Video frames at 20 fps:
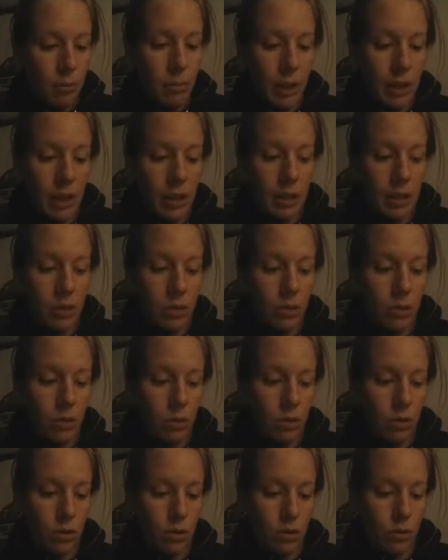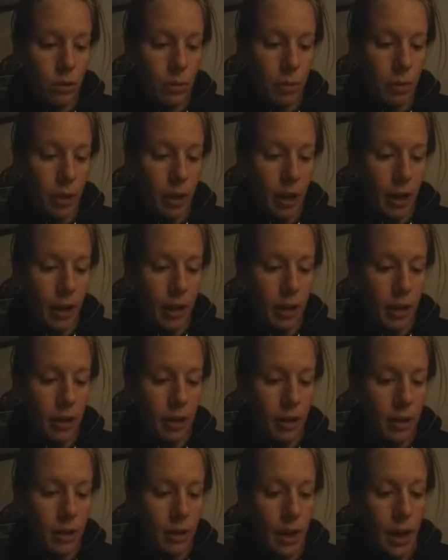Many students
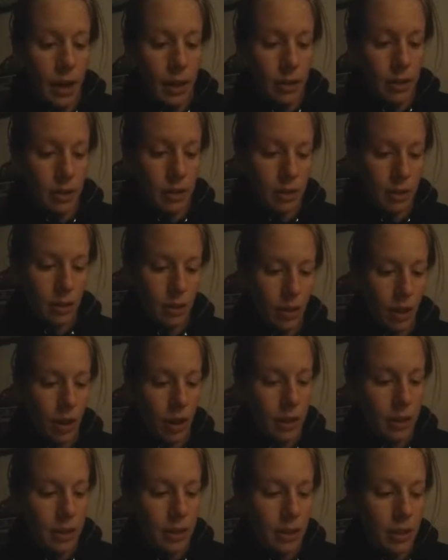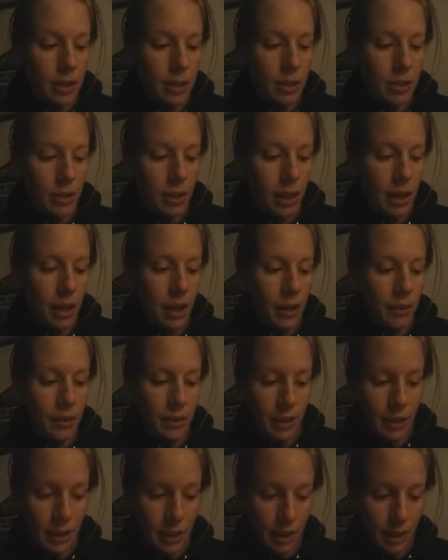replied, yes, God did create
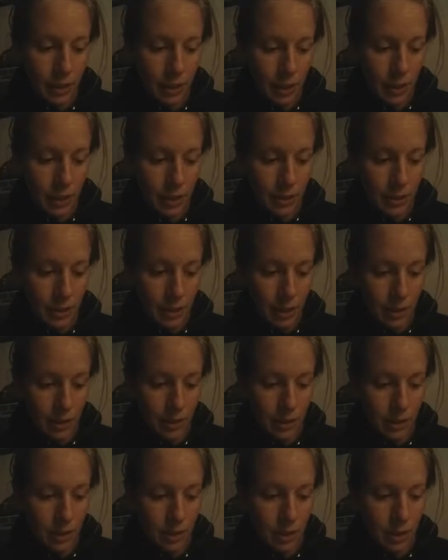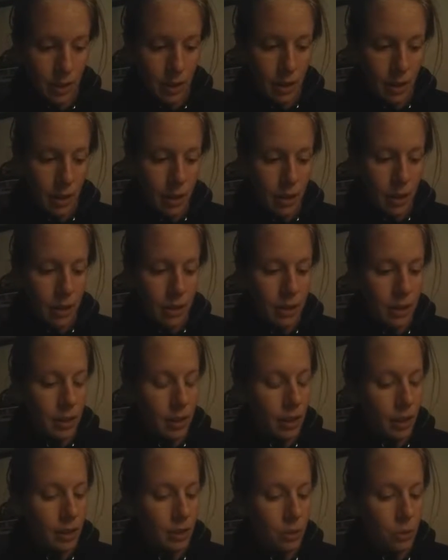everything that exists.
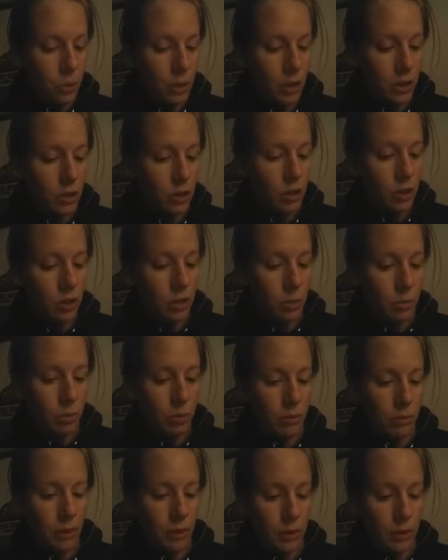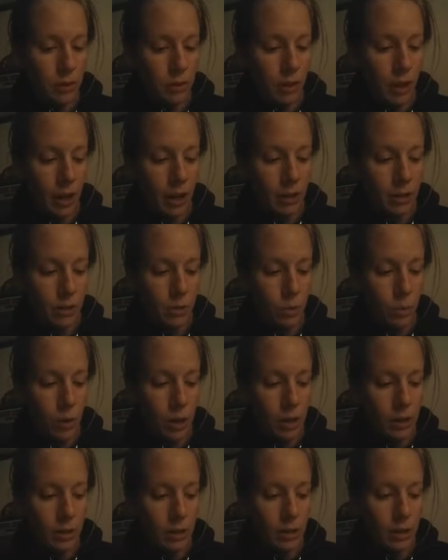The next question the professor asked
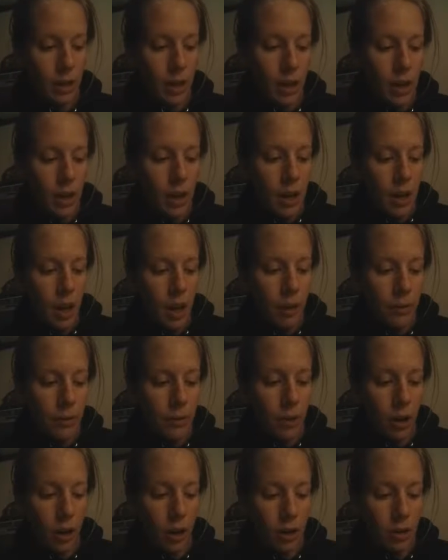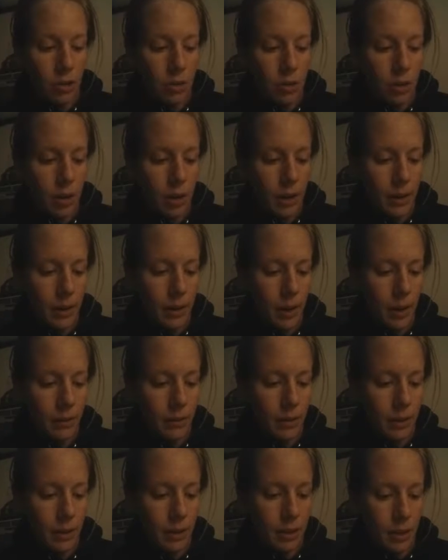was, if God created
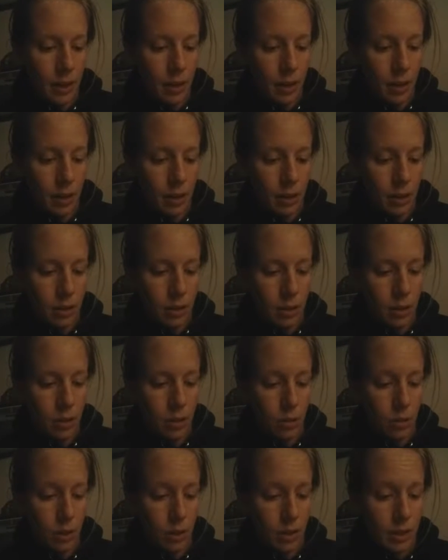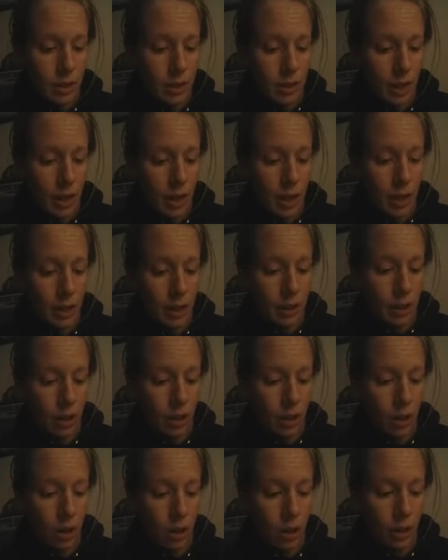everything, then you are saying
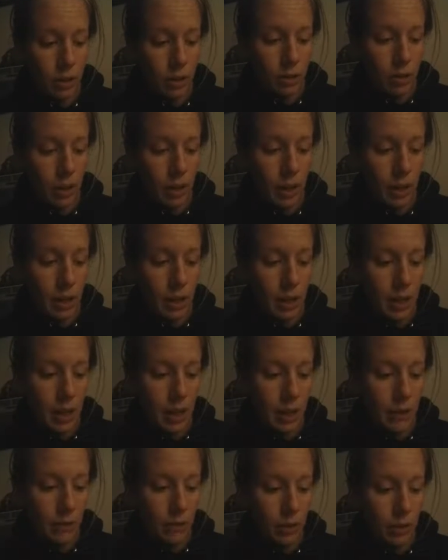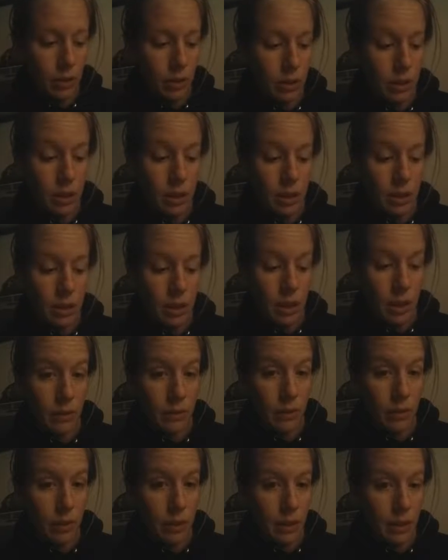that God created evil since
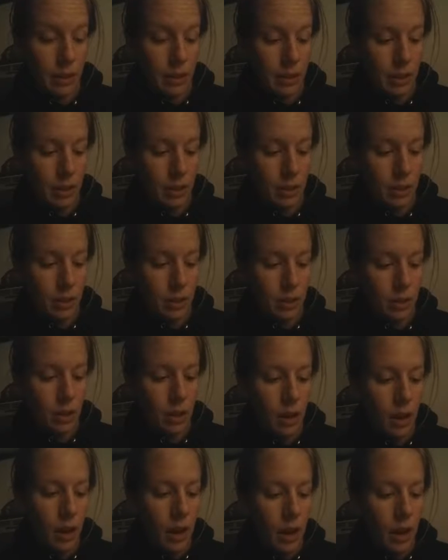evil exists.